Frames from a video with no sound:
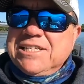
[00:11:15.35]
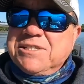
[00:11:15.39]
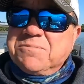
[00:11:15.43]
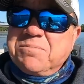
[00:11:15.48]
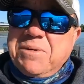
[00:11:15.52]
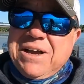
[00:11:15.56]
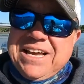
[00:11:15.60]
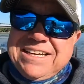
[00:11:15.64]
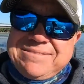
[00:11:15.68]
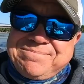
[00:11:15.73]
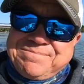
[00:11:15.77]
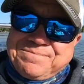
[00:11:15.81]

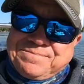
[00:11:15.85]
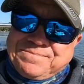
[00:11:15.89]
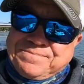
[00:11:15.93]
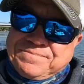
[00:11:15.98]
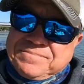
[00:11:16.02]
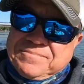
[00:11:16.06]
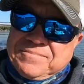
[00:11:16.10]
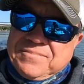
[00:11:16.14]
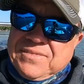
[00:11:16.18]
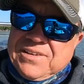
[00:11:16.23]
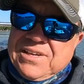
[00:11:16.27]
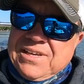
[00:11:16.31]
But,
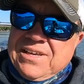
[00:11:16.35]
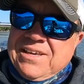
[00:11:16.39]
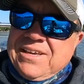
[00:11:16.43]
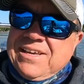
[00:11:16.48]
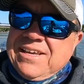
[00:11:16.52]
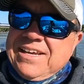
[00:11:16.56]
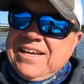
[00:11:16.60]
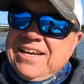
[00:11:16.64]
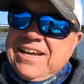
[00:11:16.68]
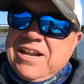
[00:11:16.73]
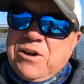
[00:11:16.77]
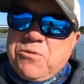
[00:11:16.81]

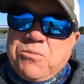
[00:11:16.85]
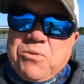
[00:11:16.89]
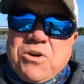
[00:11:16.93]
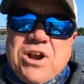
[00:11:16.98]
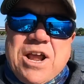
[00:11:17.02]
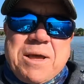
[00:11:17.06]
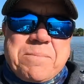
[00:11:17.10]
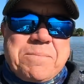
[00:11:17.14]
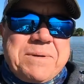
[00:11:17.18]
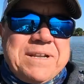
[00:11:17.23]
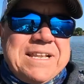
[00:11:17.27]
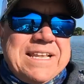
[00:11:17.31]
you know, we're
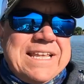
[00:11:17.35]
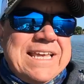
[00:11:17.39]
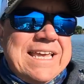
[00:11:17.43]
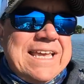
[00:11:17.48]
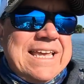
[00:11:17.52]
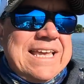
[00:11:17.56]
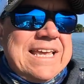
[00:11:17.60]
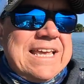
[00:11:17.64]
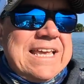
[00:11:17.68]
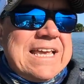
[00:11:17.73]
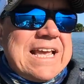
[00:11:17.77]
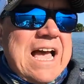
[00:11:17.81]
up in
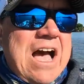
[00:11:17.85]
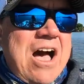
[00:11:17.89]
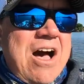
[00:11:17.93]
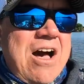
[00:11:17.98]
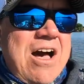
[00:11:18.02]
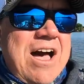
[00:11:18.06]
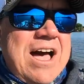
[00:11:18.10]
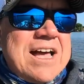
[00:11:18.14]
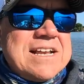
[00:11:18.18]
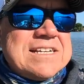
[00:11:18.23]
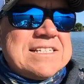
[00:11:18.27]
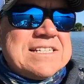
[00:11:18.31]
the
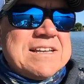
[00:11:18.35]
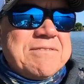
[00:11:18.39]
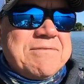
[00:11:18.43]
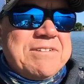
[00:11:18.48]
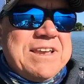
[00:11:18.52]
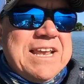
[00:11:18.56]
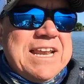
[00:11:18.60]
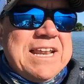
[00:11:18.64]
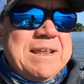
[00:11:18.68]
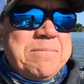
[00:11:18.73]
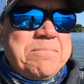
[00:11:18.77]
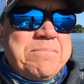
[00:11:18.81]
odds of
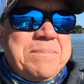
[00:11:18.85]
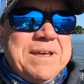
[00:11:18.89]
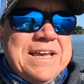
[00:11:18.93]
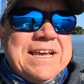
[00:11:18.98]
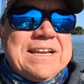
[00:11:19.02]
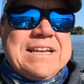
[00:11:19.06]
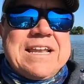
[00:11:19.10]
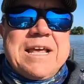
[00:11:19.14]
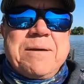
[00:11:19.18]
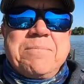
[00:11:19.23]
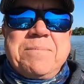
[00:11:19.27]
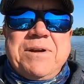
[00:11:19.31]
getting
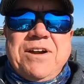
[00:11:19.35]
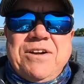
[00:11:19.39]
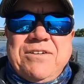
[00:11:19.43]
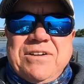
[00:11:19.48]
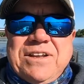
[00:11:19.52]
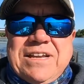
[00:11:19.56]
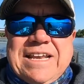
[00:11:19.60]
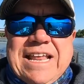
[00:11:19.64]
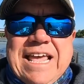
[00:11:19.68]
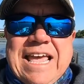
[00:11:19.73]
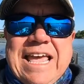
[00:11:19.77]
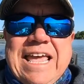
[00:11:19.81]
picked up here
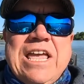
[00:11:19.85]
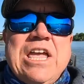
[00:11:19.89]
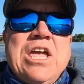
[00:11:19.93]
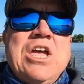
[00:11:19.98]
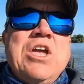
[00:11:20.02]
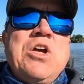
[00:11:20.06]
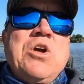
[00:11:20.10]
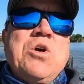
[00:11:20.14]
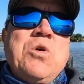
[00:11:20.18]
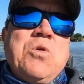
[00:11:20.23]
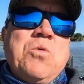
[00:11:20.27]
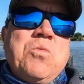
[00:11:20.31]
today.
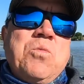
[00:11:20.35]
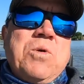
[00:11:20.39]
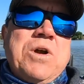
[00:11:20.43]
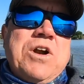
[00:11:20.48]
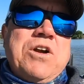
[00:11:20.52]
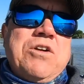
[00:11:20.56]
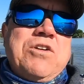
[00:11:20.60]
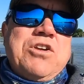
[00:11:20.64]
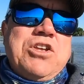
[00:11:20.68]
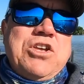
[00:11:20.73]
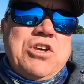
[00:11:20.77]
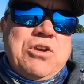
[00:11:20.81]

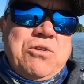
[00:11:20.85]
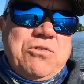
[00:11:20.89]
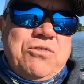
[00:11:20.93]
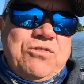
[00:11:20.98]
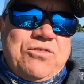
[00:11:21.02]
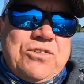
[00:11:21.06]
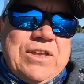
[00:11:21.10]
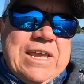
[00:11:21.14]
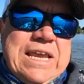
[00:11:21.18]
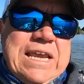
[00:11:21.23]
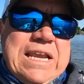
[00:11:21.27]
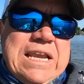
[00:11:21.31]
We're
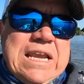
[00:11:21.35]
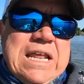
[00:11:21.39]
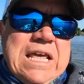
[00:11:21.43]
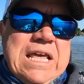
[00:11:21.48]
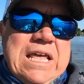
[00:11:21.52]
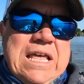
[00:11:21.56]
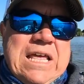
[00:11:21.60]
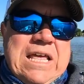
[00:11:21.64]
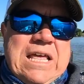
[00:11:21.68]
using,